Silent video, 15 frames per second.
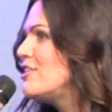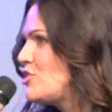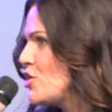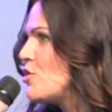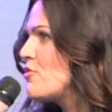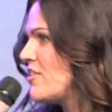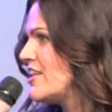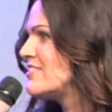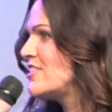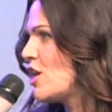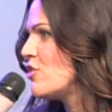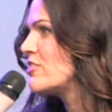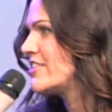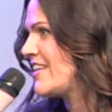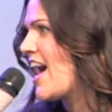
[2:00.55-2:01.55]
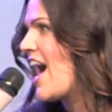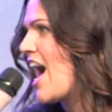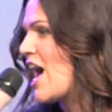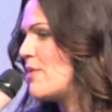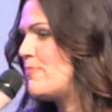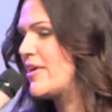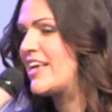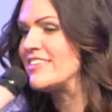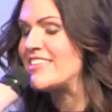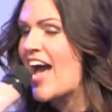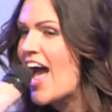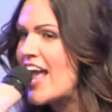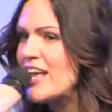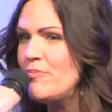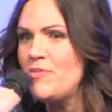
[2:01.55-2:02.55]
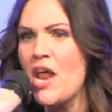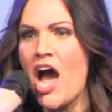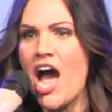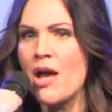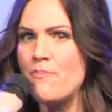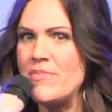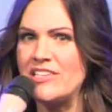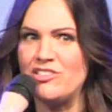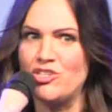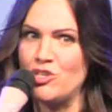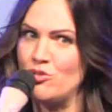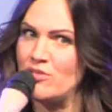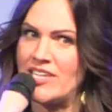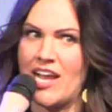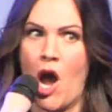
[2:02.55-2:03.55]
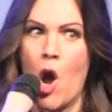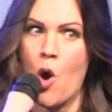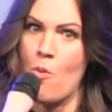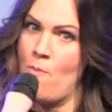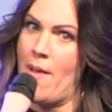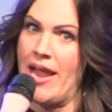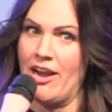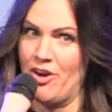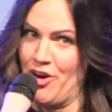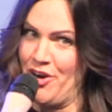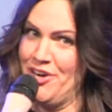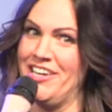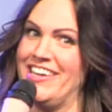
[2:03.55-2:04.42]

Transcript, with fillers: do this all the time because I am not Miss Susie Homemaker.